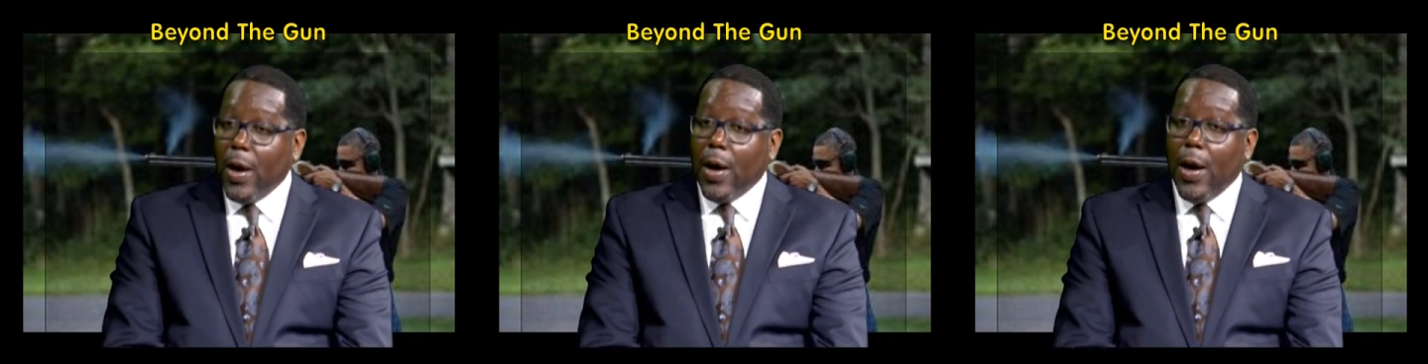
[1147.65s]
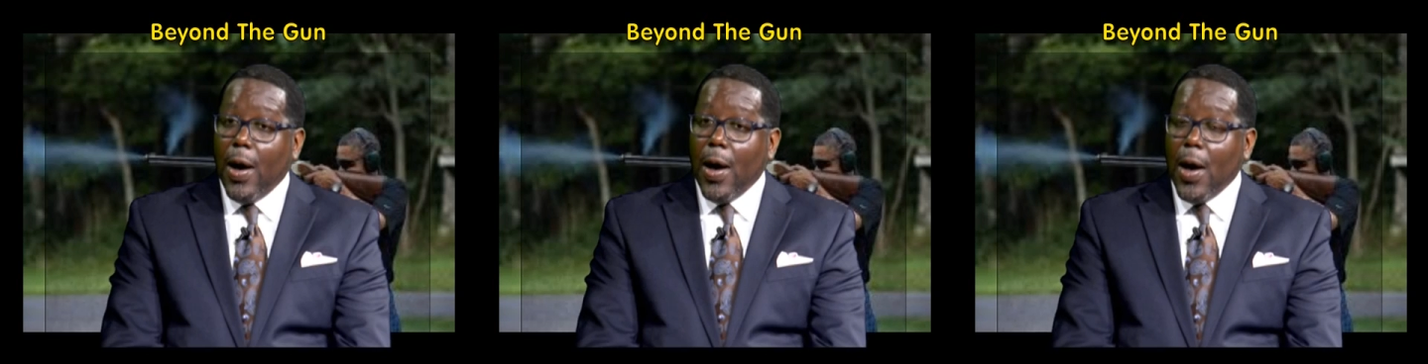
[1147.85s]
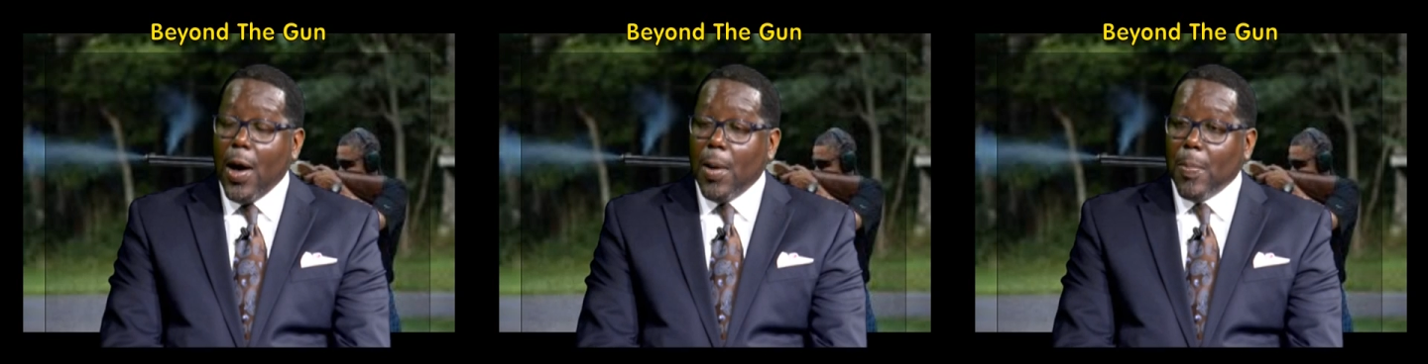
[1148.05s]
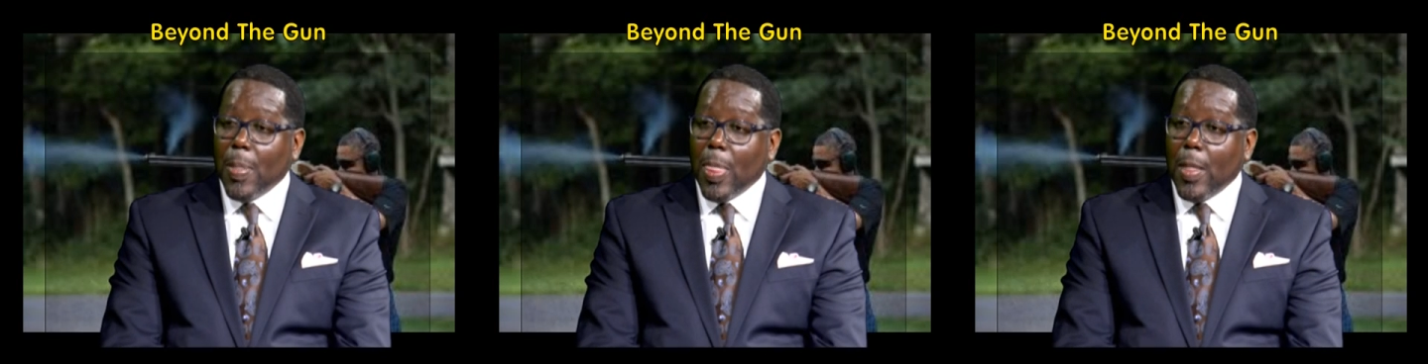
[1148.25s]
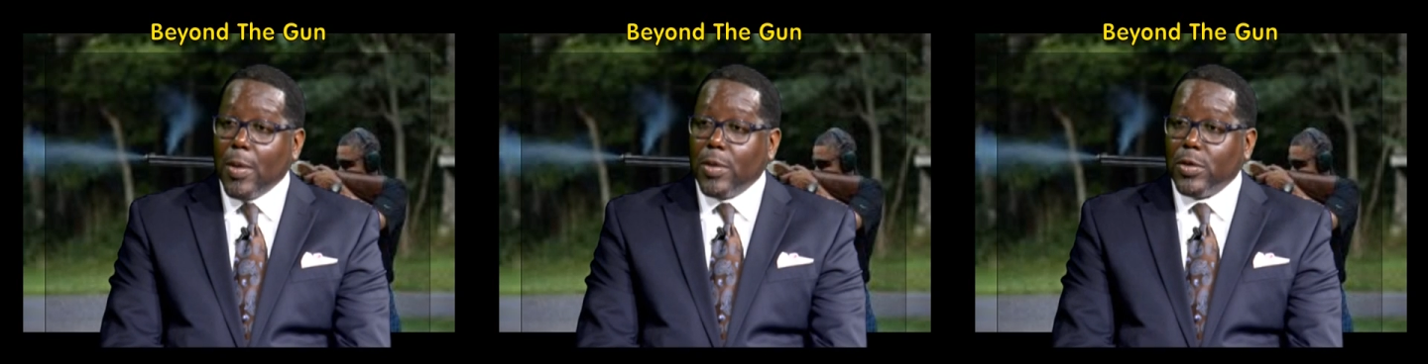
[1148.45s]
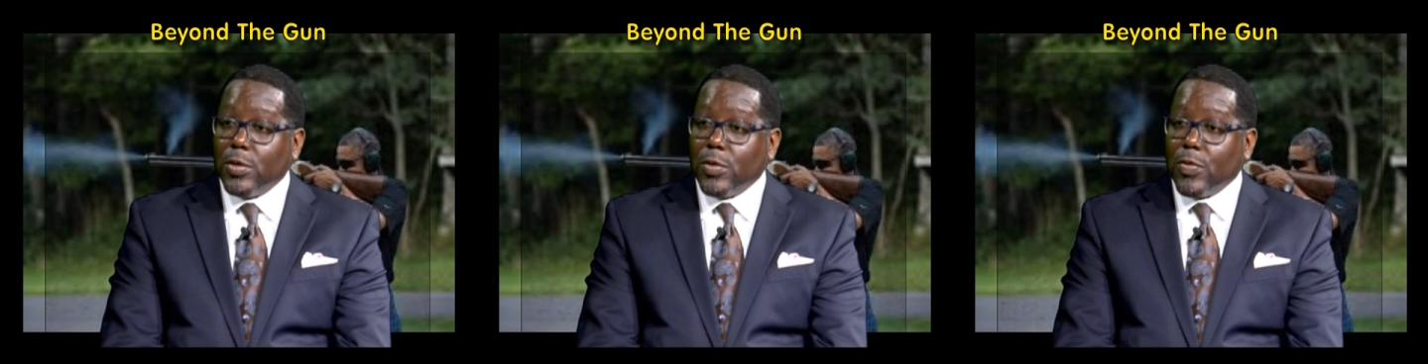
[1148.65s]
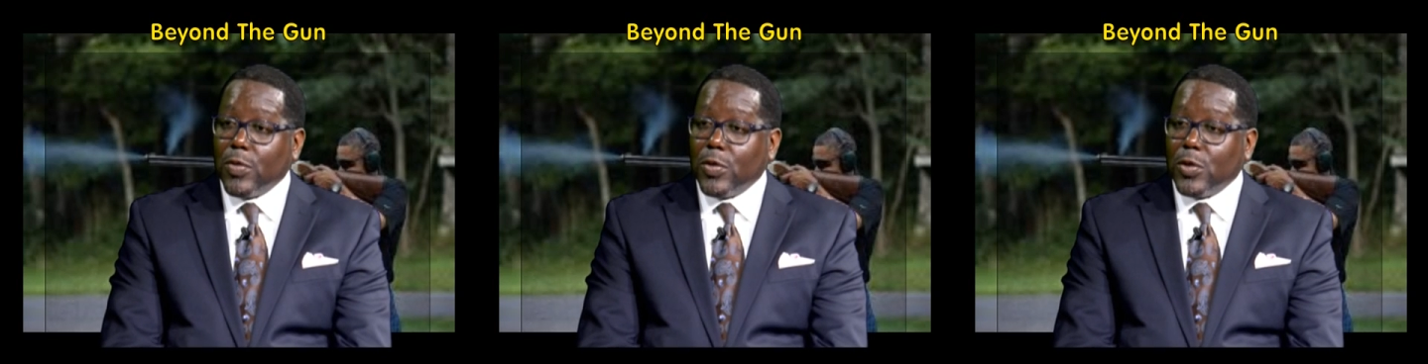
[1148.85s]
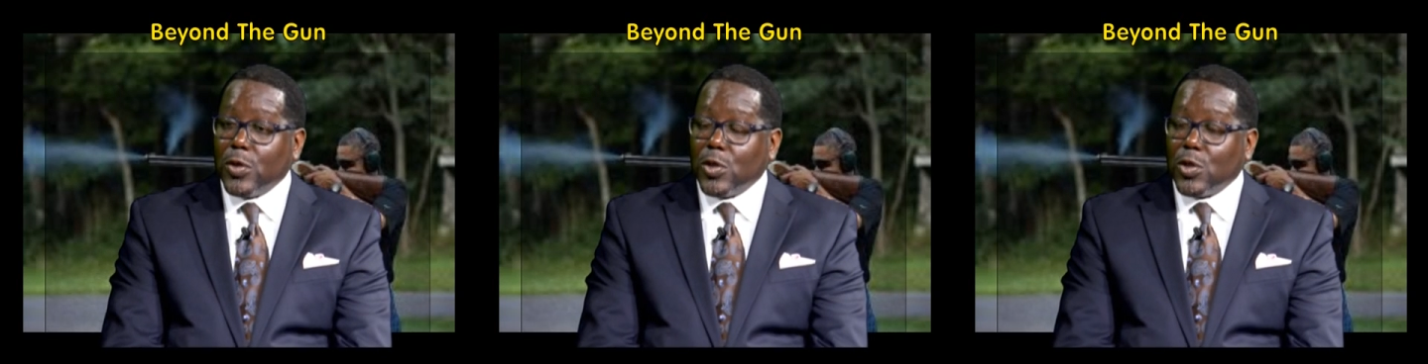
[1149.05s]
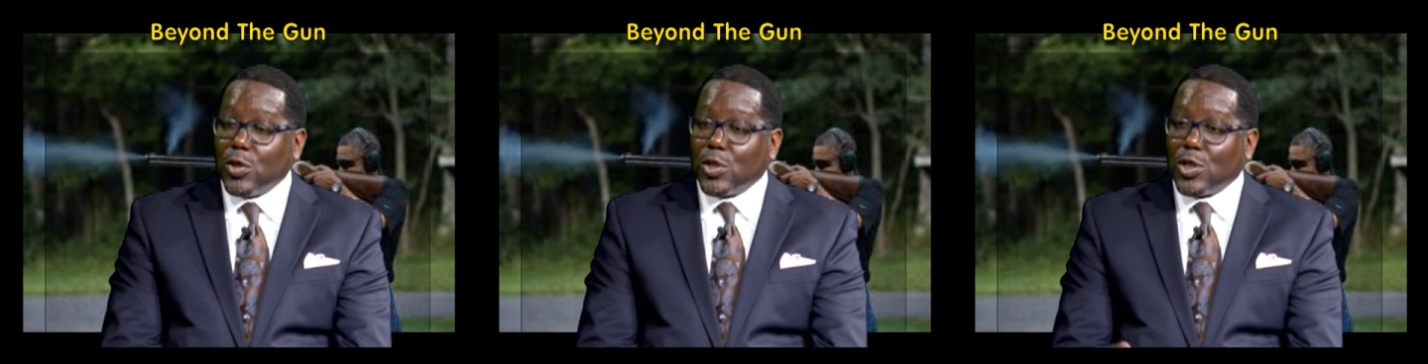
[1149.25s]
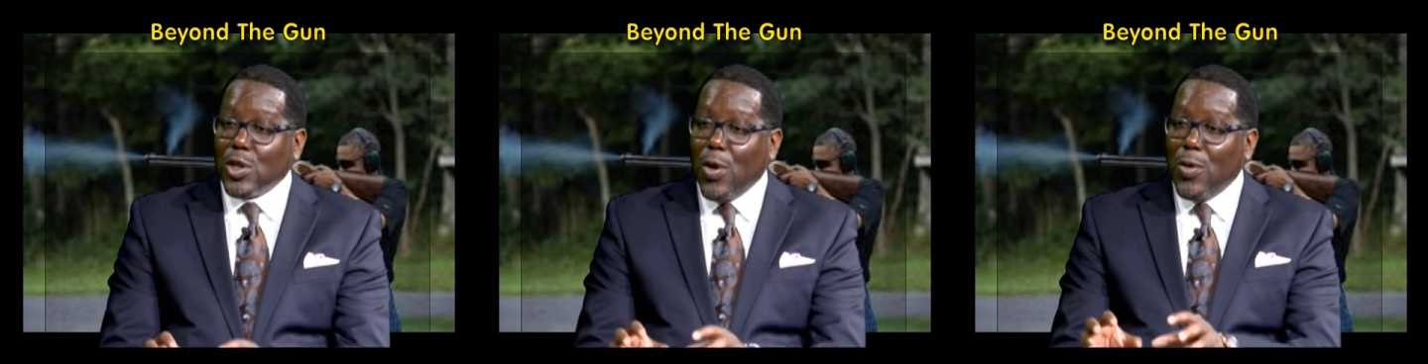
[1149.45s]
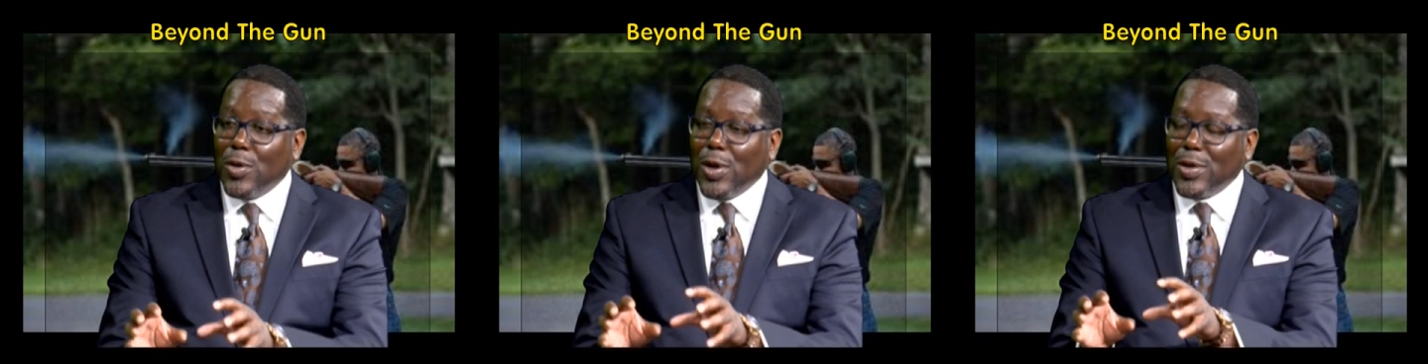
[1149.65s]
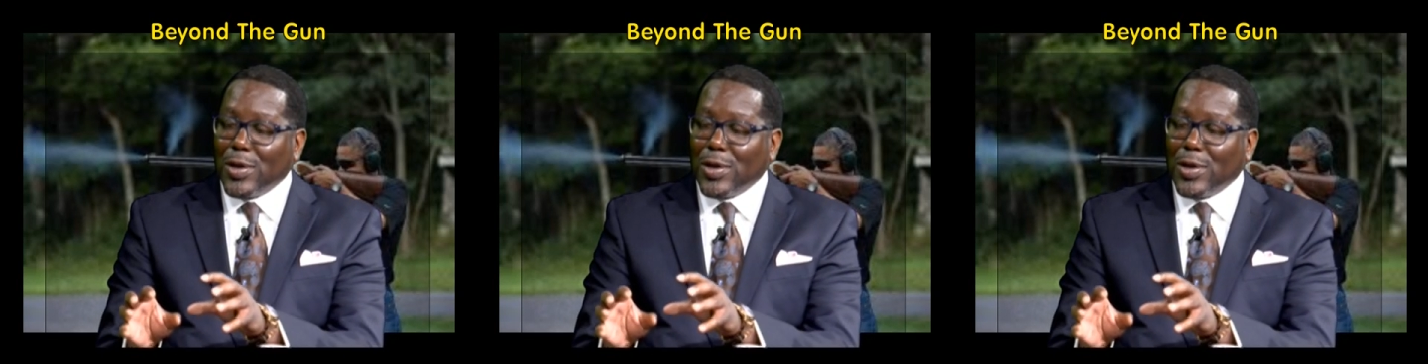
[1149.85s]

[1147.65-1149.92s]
So